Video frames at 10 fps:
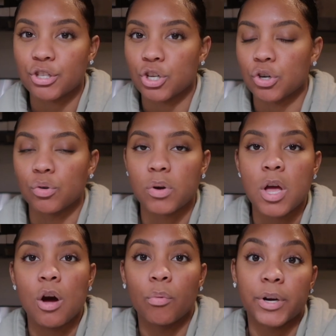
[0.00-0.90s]
So
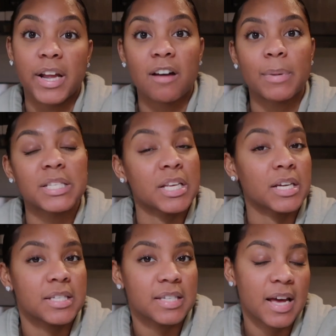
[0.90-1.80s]
we're gonna have my
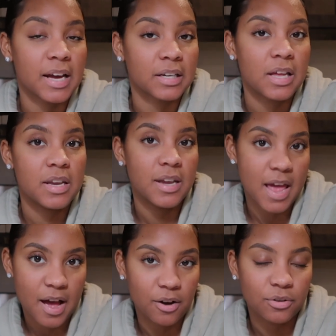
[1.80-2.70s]
second snack
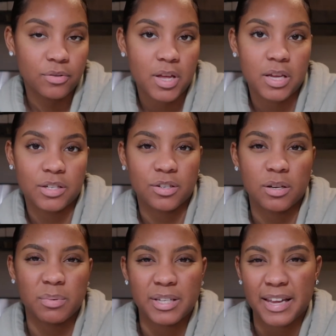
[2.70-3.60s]
now and it's
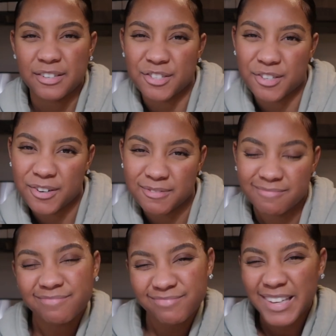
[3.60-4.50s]
gonna be like dessert,
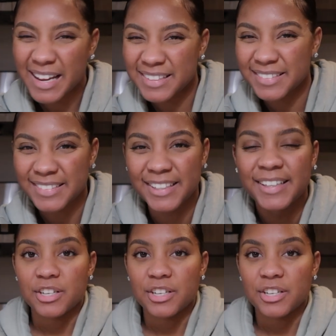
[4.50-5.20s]
kinda.